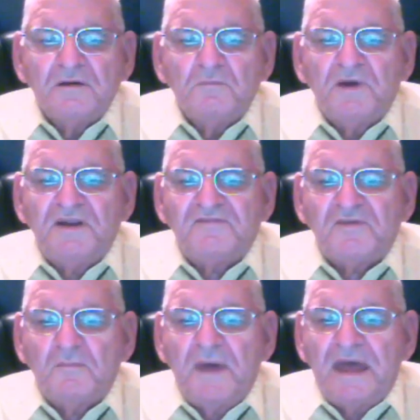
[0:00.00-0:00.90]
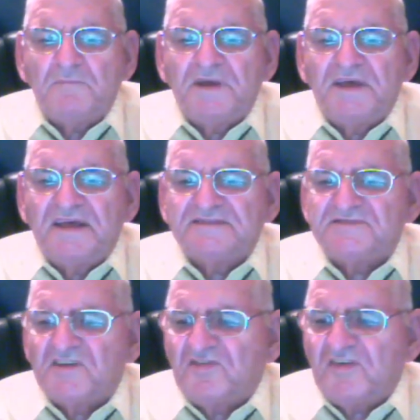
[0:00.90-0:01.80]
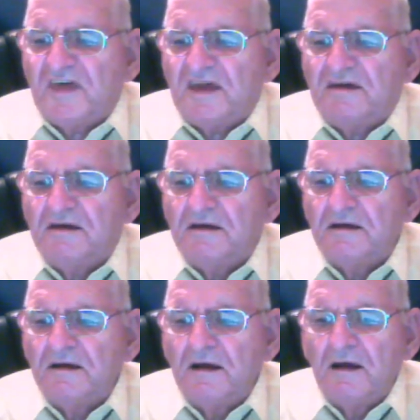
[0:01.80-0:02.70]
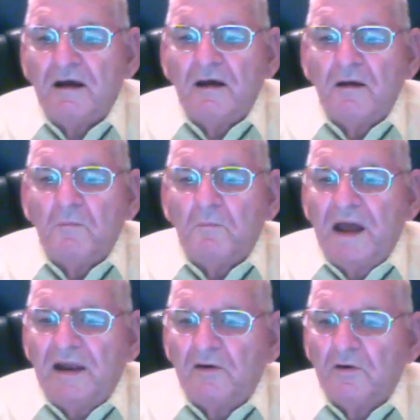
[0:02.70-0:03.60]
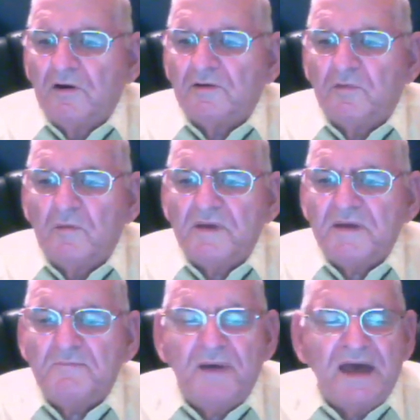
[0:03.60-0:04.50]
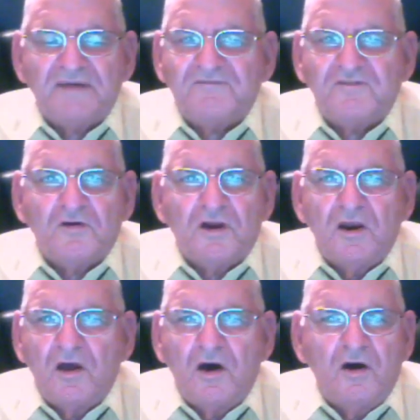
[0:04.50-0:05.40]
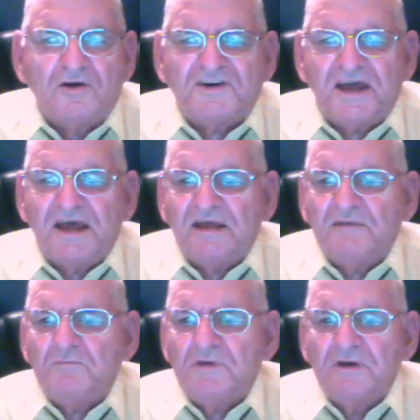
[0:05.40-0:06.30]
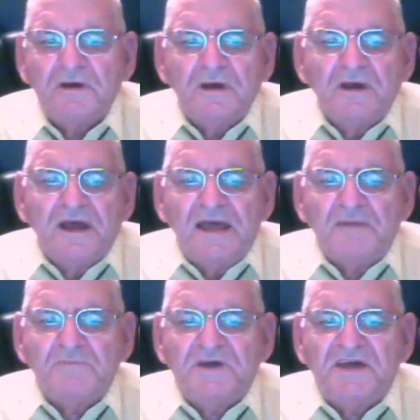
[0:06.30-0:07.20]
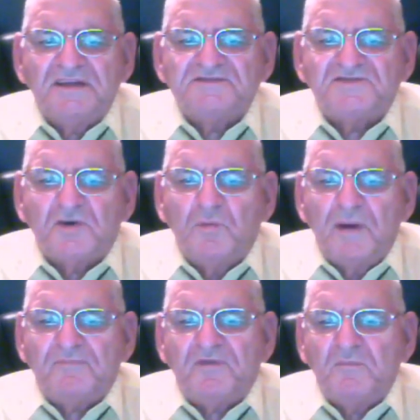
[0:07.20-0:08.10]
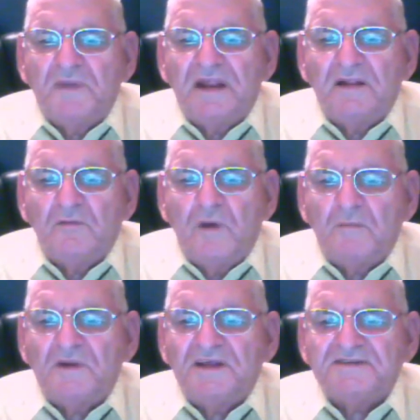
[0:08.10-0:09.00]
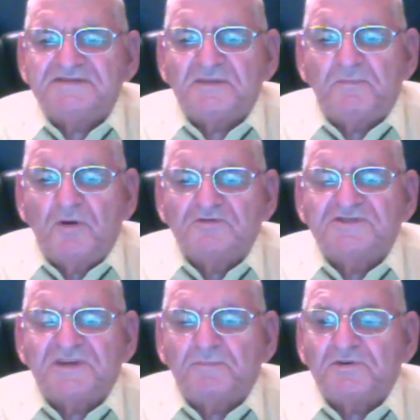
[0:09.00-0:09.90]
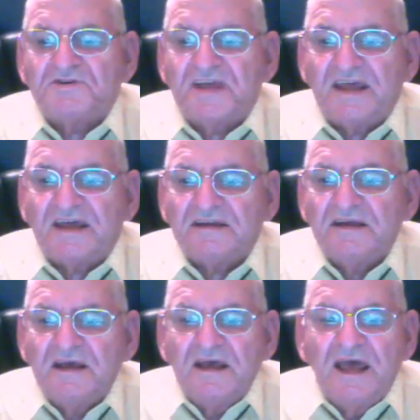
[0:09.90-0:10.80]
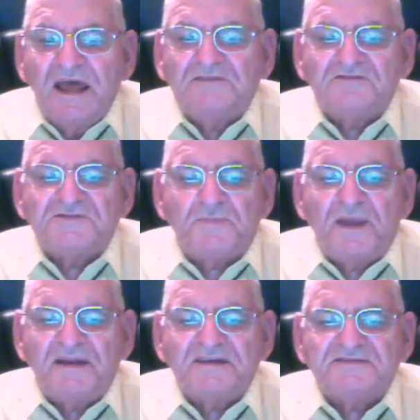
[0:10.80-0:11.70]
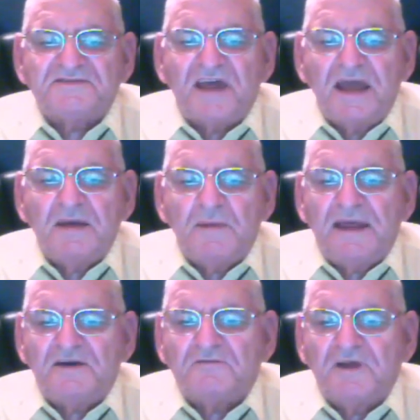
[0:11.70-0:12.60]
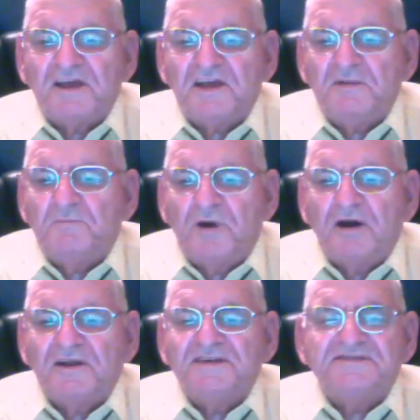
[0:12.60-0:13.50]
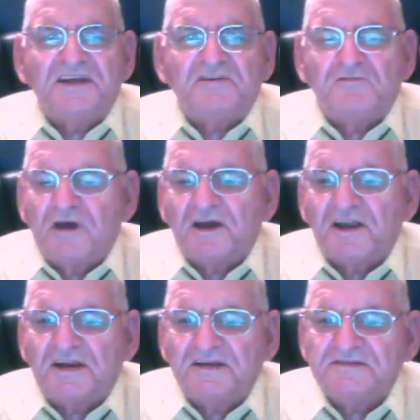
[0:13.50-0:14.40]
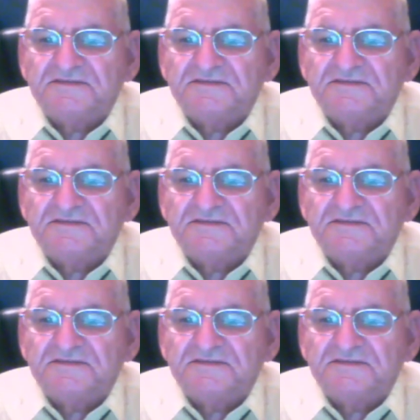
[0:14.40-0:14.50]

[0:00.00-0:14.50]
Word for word: But if the man begins to think, my Lord won't be back for a long time, and begins to whip the men and women he's supposed to protect, and to spend his time at drinking parties and drunkenness,